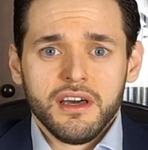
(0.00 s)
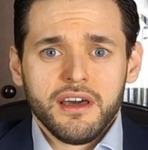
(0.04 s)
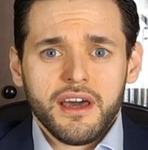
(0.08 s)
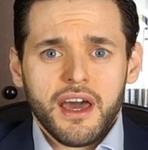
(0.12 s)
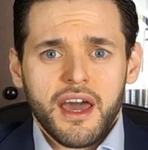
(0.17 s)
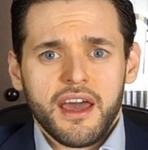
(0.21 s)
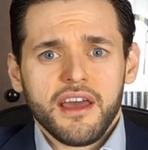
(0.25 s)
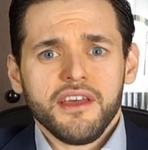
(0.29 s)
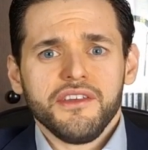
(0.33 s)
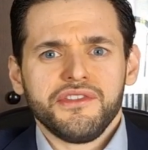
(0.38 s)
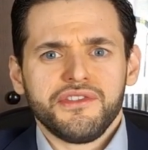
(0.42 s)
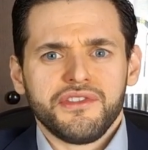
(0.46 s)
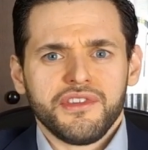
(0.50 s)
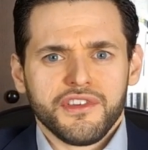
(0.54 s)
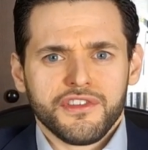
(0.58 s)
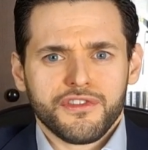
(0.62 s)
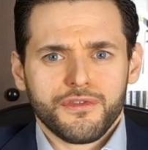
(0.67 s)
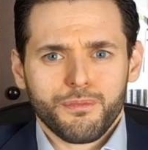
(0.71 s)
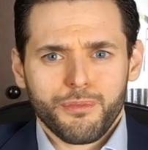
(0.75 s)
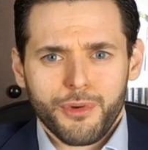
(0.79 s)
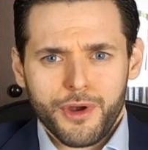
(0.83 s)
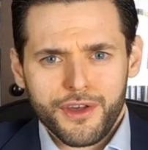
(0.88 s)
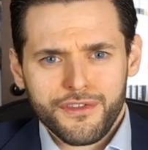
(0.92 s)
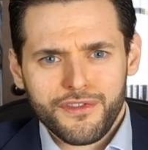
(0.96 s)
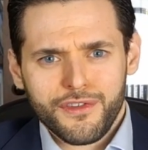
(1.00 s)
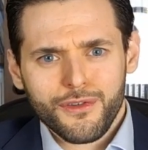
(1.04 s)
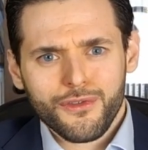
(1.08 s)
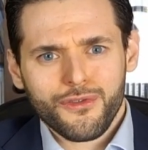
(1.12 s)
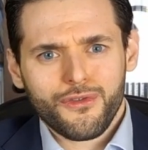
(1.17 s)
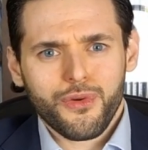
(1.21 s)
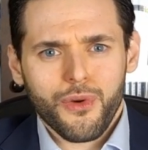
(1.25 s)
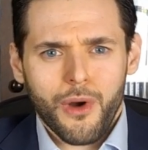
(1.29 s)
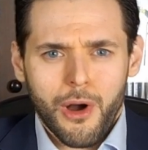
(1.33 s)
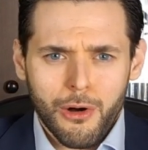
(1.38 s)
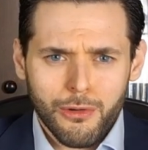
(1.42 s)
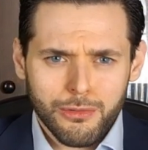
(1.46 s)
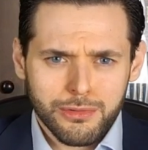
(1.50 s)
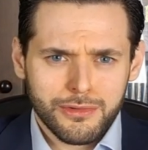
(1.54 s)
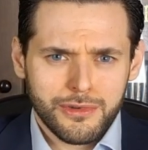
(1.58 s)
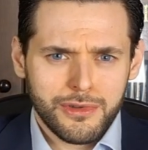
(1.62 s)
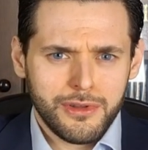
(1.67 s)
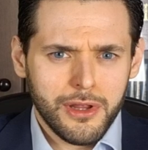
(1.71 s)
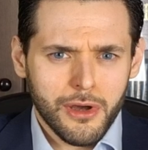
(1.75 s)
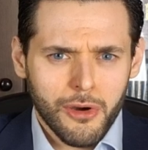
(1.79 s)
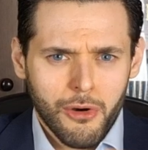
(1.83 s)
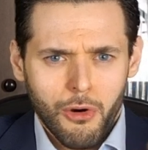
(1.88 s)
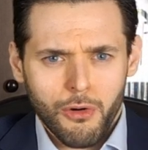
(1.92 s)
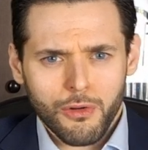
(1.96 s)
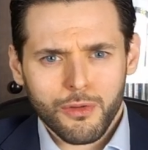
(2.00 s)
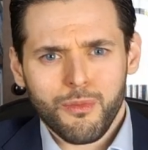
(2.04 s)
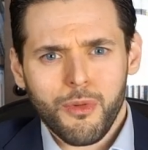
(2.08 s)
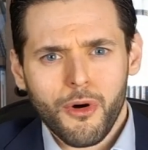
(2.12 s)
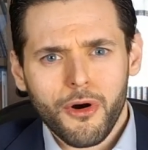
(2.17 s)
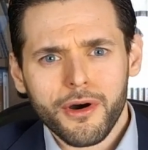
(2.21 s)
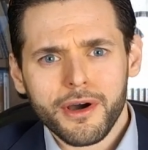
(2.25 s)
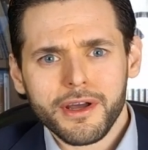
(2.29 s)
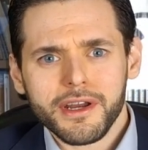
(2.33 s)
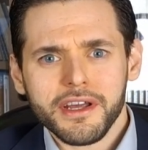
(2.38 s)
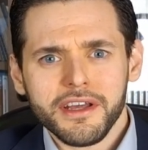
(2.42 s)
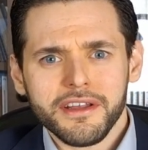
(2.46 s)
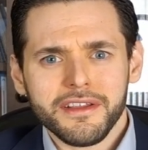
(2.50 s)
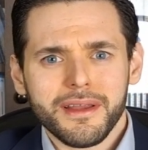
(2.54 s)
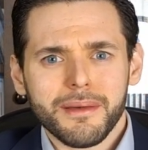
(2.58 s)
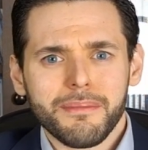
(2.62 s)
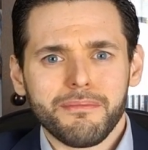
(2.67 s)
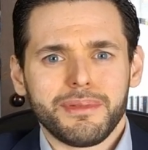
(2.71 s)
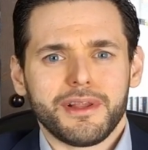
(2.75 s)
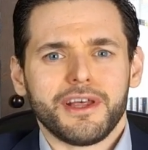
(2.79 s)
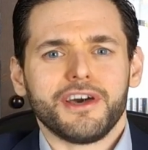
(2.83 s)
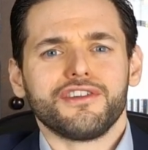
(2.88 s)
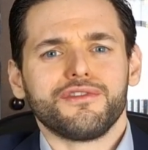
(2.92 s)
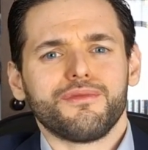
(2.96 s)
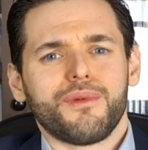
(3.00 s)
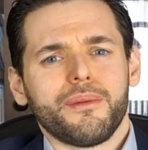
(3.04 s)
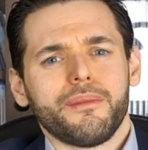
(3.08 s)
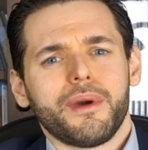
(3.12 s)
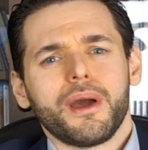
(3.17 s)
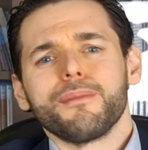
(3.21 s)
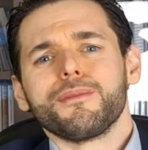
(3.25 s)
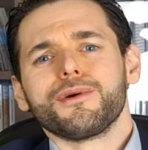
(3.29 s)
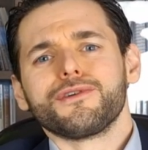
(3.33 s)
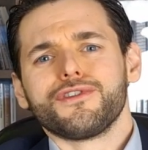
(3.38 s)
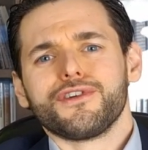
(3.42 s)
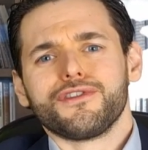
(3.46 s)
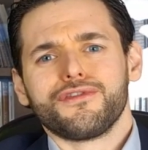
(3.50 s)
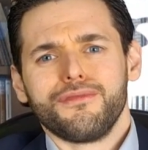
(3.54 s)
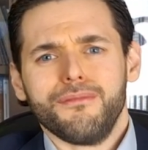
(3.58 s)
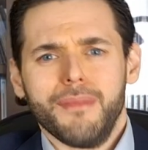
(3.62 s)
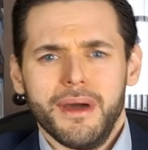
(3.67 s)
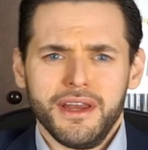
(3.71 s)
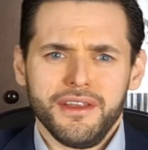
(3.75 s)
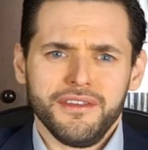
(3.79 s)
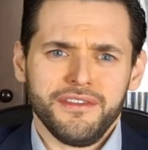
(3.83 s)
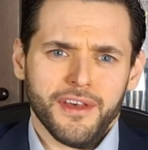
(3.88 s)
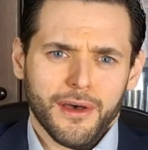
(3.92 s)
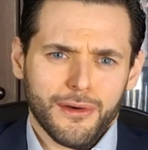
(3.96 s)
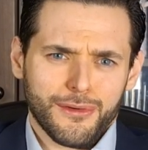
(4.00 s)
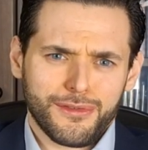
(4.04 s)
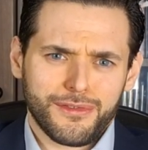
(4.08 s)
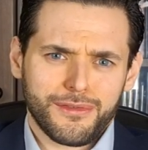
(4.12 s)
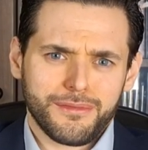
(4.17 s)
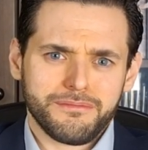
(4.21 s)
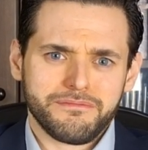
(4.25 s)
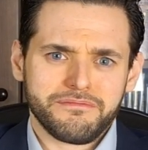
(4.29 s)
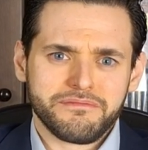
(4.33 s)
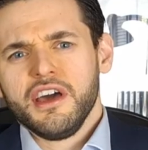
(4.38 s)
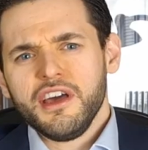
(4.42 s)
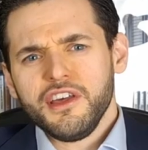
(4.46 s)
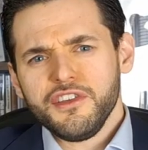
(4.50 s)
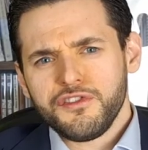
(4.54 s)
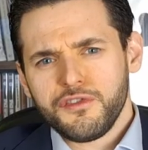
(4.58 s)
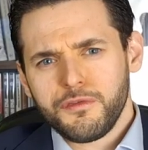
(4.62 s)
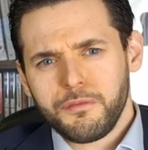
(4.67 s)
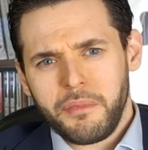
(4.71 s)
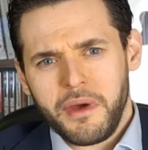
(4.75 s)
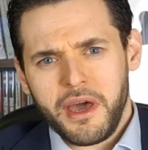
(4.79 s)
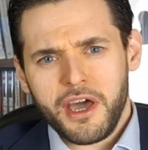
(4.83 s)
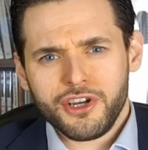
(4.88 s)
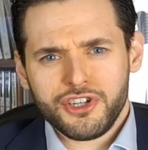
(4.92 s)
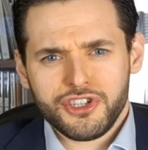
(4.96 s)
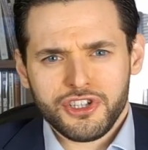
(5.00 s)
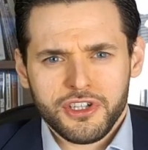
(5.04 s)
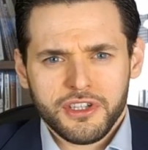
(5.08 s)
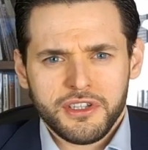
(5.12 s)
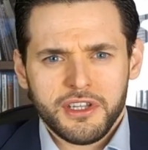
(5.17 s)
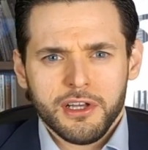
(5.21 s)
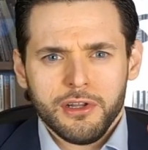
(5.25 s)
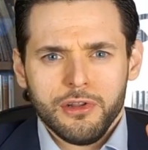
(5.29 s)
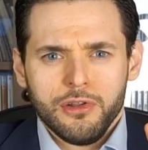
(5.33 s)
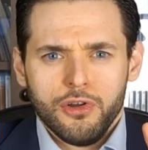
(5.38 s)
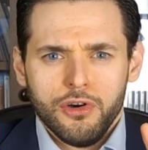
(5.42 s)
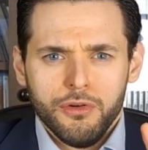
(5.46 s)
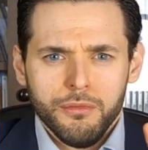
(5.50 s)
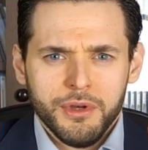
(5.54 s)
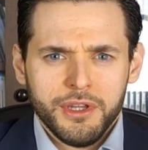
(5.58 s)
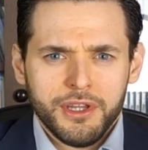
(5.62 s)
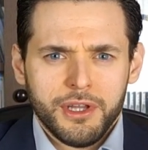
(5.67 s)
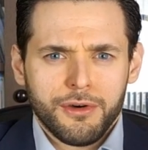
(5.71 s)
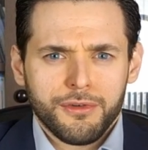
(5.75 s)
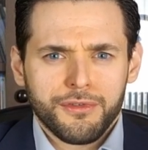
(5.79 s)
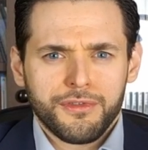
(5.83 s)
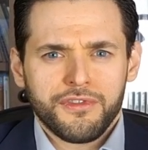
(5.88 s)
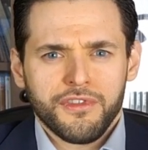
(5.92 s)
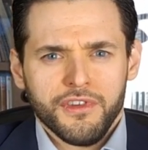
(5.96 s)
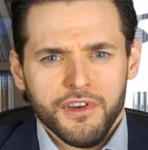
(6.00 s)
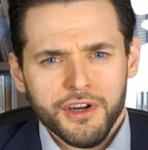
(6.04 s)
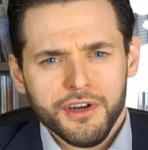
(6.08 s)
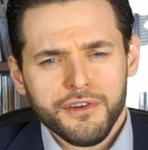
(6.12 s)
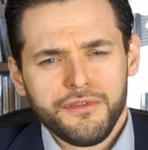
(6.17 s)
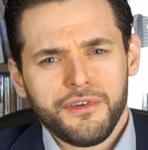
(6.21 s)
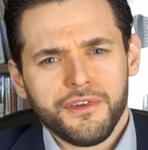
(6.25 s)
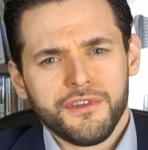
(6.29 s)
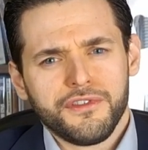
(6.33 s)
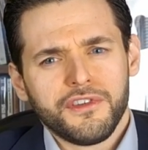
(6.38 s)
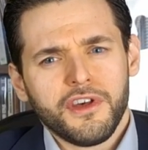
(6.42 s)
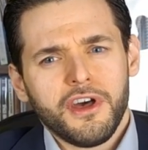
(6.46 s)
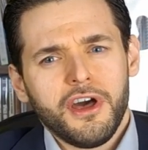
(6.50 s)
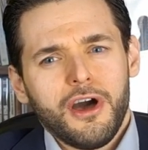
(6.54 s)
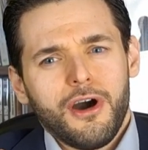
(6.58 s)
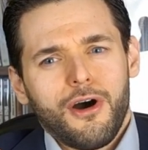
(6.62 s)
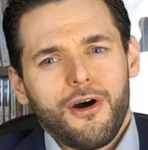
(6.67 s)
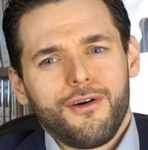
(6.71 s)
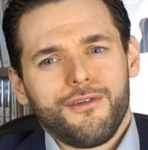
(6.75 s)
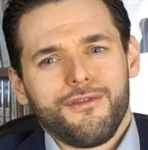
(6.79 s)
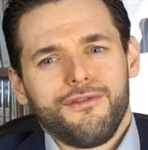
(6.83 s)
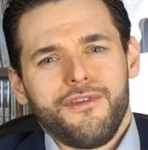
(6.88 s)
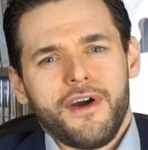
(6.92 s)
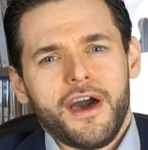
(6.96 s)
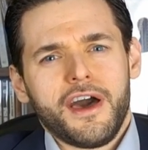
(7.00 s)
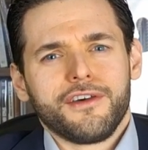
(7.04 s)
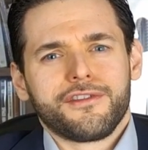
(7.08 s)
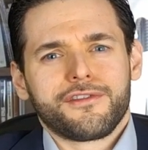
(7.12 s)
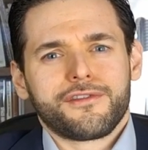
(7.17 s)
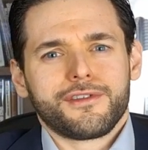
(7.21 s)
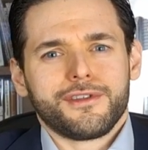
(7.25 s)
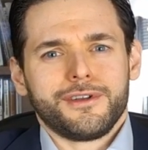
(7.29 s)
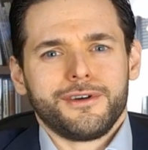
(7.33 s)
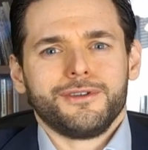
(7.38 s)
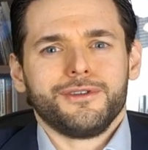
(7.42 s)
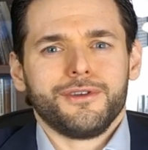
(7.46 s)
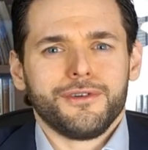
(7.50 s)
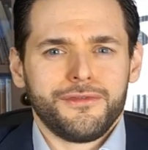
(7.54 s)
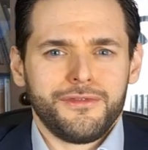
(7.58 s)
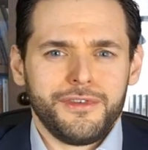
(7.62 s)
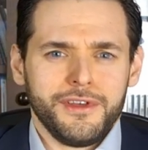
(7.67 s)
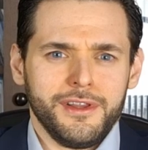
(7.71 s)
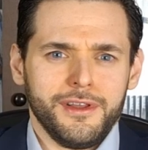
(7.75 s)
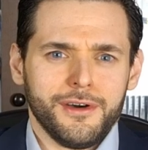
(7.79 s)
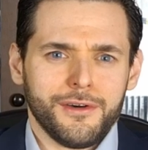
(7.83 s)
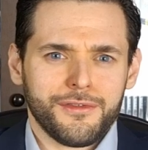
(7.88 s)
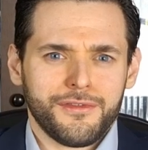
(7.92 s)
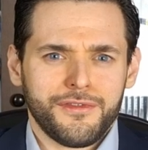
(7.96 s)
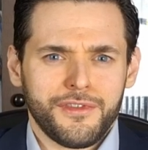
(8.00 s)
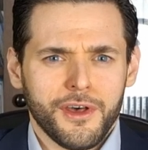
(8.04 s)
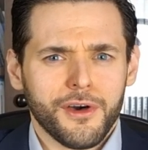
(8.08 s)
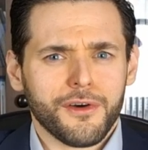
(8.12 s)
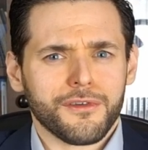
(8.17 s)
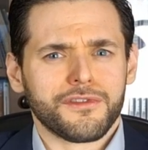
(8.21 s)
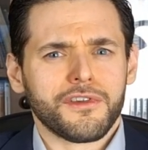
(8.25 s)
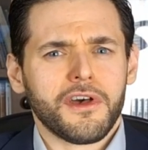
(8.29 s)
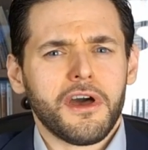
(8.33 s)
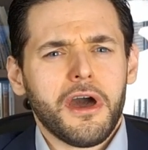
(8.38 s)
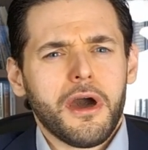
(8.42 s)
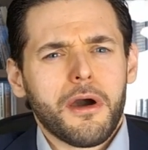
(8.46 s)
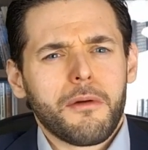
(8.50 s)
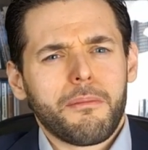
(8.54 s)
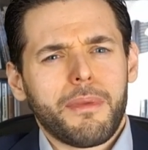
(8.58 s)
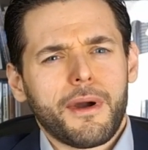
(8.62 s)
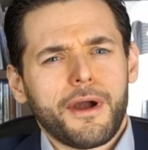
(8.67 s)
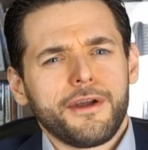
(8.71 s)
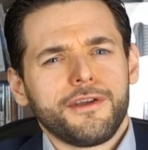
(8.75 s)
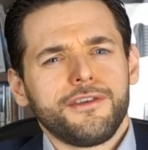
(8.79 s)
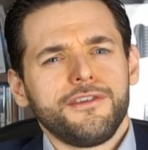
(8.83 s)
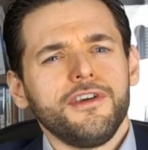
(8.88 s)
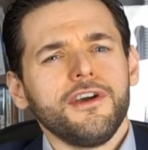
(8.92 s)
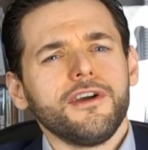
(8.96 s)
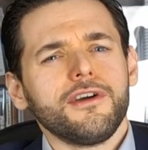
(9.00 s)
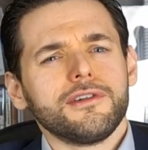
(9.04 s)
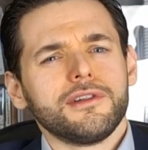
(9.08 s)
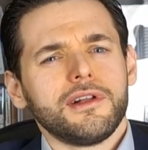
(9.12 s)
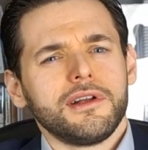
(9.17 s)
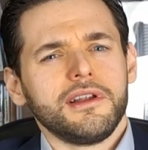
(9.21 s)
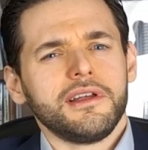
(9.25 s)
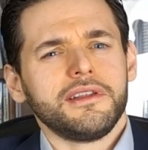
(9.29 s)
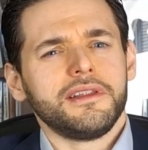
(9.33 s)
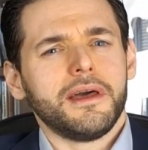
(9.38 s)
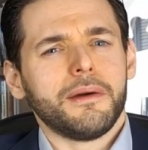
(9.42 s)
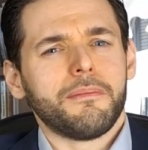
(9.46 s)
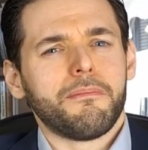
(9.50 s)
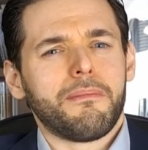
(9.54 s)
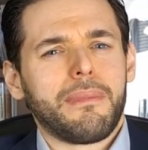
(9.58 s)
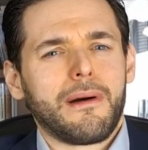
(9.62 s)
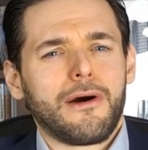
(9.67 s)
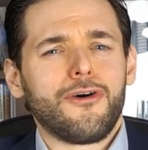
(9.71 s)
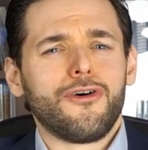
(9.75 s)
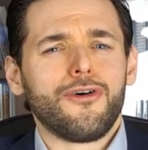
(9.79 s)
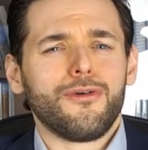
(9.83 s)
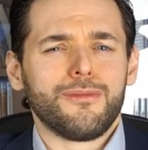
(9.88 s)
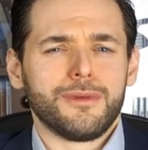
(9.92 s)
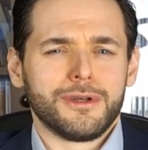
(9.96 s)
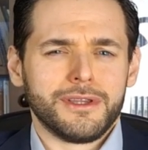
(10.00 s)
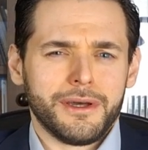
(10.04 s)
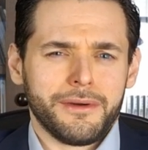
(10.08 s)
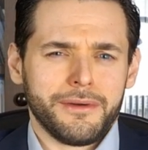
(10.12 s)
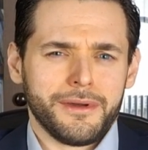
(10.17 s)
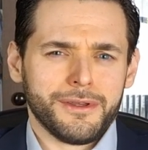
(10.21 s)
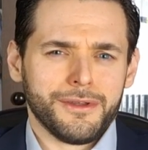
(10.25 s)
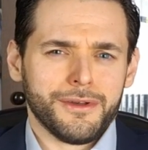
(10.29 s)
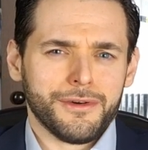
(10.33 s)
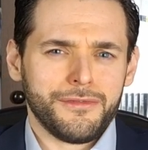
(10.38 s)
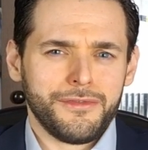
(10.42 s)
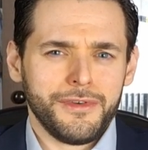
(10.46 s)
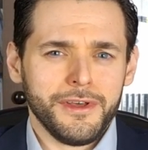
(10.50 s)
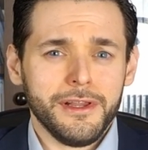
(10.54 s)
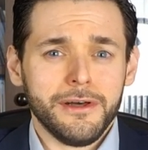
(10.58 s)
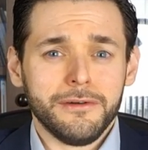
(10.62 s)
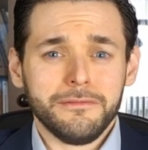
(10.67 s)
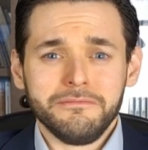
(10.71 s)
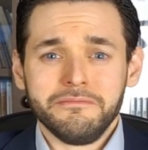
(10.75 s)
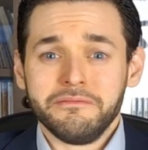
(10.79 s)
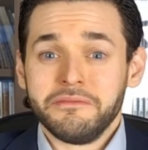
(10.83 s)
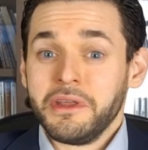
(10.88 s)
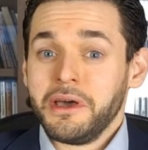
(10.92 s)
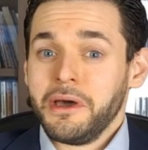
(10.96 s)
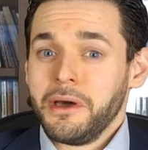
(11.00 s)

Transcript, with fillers: ACE is present throughout the whole body in the plasma members of many cells, especially the luminal surface of vascular endothelial cells, particularly the pulmonary endothelium,